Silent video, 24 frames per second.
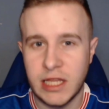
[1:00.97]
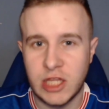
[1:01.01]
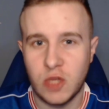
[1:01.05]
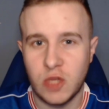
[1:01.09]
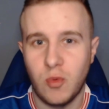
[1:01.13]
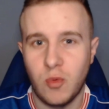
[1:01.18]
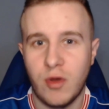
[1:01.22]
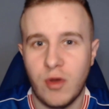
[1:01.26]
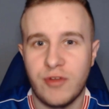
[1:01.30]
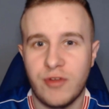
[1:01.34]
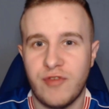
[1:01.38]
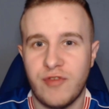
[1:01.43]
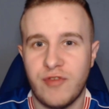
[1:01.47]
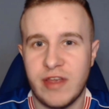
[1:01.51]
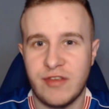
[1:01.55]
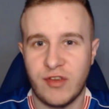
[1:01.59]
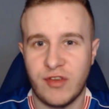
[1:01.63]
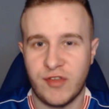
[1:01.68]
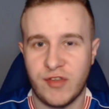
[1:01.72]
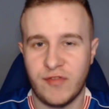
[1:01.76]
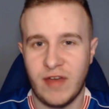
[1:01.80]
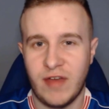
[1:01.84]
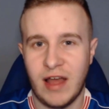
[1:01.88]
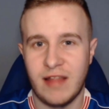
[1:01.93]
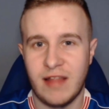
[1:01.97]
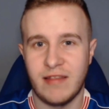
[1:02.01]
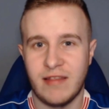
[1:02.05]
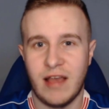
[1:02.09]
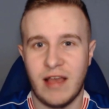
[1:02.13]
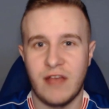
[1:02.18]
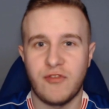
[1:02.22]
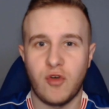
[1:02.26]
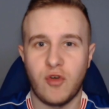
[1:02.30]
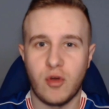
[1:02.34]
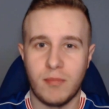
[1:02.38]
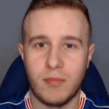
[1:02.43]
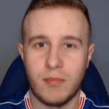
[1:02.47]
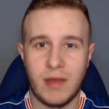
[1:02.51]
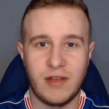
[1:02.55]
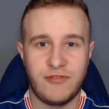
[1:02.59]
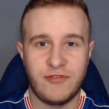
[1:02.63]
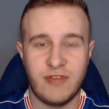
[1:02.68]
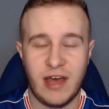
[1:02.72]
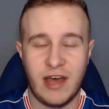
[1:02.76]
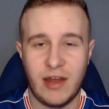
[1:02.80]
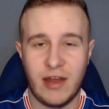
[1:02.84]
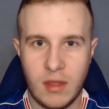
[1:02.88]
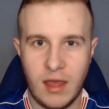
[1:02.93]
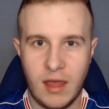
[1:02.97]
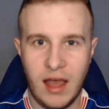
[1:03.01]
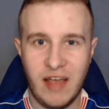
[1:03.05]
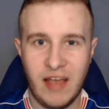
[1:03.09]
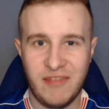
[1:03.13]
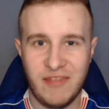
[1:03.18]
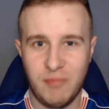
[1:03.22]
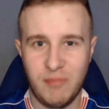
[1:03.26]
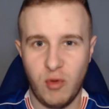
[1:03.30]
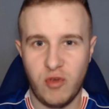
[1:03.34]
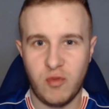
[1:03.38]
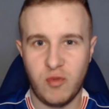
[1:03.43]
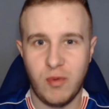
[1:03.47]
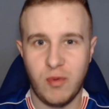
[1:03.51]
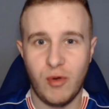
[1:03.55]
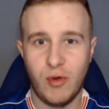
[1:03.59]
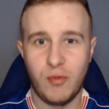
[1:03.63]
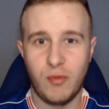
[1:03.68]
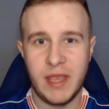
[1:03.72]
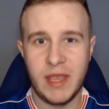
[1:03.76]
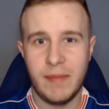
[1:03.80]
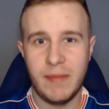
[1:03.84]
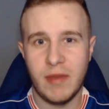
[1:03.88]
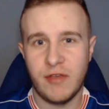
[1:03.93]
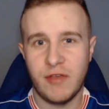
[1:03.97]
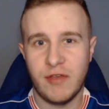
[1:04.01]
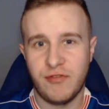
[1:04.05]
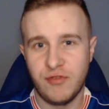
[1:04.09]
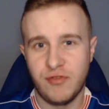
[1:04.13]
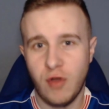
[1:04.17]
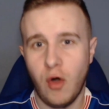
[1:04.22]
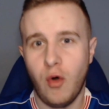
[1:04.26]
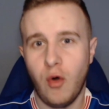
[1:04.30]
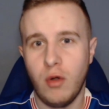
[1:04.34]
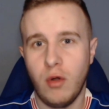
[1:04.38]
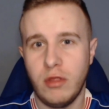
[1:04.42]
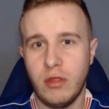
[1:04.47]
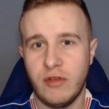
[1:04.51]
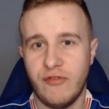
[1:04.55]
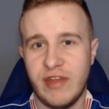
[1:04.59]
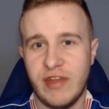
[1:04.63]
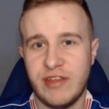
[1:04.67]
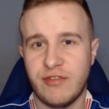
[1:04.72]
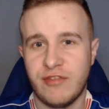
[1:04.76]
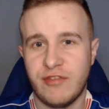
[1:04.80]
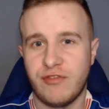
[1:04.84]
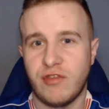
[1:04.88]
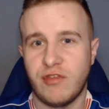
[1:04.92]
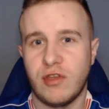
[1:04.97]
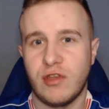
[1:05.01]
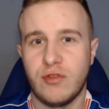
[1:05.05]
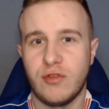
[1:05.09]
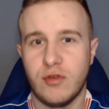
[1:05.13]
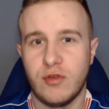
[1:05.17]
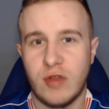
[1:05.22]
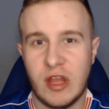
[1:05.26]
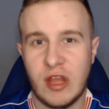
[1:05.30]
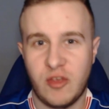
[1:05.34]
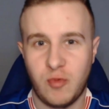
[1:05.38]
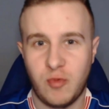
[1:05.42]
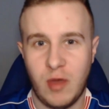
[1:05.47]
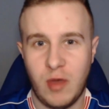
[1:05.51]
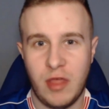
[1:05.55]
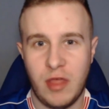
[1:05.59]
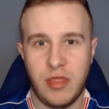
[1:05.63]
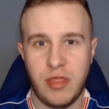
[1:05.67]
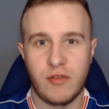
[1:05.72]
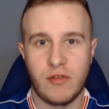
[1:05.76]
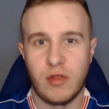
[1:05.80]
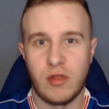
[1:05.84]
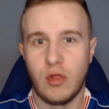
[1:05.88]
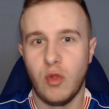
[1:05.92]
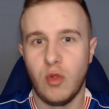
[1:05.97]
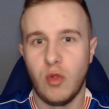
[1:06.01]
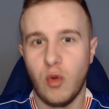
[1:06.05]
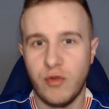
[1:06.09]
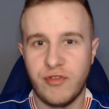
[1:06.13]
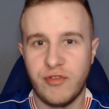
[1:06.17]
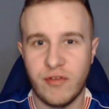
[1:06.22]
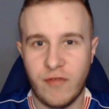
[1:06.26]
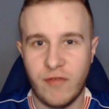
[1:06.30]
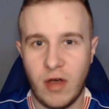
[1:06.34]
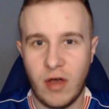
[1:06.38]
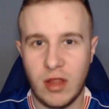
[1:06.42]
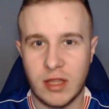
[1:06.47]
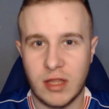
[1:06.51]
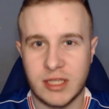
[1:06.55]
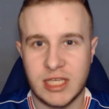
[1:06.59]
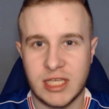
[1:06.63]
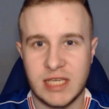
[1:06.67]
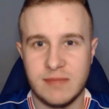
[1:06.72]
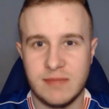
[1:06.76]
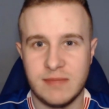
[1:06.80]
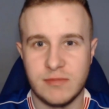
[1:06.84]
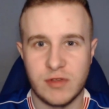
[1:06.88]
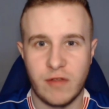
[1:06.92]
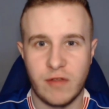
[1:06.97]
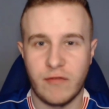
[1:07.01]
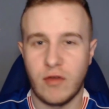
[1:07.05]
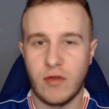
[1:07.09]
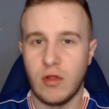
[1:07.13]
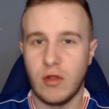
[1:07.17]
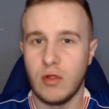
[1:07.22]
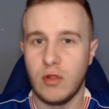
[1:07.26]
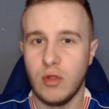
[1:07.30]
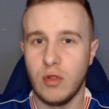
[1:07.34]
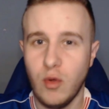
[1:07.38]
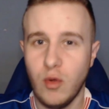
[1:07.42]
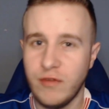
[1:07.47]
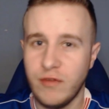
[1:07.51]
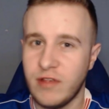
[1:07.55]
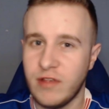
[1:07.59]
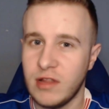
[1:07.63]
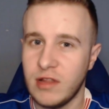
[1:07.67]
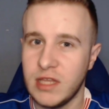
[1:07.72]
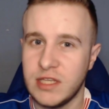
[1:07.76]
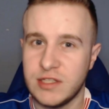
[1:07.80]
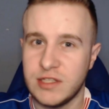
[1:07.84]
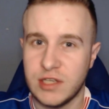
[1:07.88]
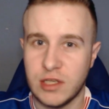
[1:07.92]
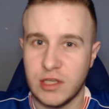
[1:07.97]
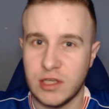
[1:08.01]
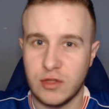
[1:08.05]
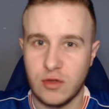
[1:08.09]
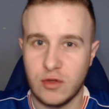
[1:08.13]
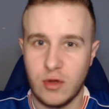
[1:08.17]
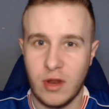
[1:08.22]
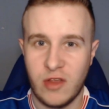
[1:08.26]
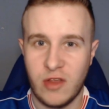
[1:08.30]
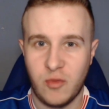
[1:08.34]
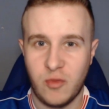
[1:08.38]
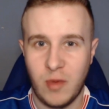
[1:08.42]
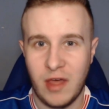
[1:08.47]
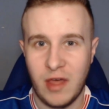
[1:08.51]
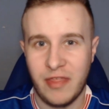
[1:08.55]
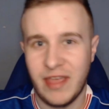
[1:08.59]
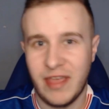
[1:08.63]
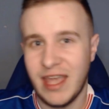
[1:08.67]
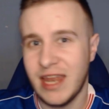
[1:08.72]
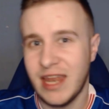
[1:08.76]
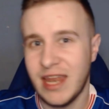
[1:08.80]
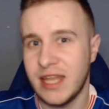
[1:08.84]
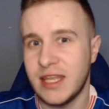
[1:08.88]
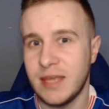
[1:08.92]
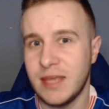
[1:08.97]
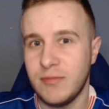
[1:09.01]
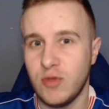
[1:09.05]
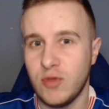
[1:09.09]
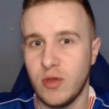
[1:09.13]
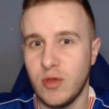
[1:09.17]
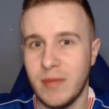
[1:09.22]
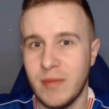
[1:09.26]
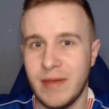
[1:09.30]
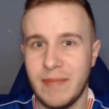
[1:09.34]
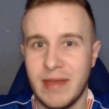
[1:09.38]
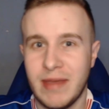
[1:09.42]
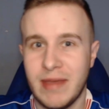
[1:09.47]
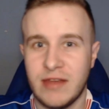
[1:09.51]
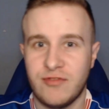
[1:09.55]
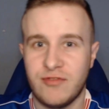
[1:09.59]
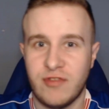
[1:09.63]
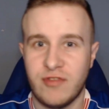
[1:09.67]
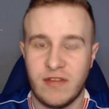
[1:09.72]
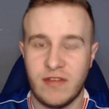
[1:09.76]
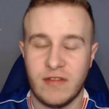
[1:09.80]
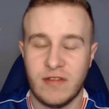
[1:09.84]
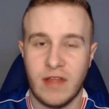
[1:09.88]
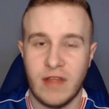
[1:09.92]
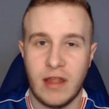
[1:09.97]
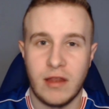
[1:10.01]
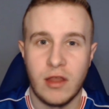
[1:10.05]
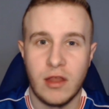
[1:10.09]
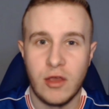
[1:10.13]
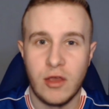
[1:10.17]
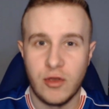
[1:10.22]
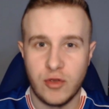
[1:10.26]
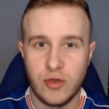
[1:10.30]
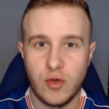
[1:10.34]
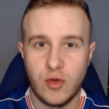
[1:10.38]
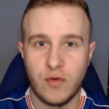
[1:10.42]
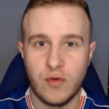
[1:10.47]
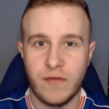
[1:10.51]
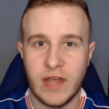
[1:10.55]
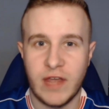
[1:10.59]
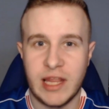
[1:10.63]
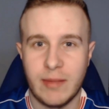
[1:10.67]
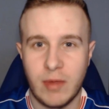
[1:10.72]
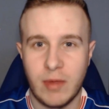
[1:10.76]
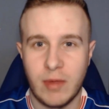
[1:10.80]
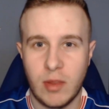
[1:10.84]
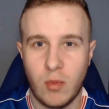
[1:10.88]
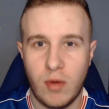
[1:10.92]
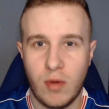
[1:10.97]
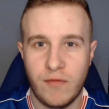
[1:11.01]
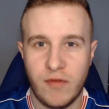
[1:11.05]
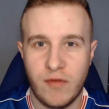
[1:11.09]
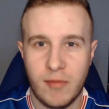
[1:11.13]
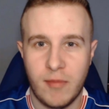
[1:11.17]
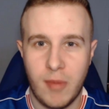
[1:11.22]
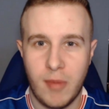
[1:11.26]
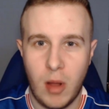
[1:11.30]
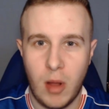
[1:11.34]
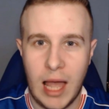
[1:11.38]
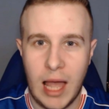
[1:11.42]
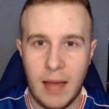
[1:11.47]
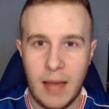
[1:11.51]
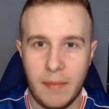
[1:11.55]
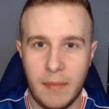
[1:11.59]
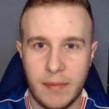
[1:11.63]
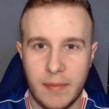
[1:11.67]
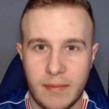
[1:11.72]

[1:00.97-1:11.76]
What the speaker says: towards Rangers fans as on my channel, as most will be, but it's not only Rangers you can do this with, there's loads of other teams, I've got loads of leagues you can do this with. Any team you may be interested in, you'll find them on the OneFootball app.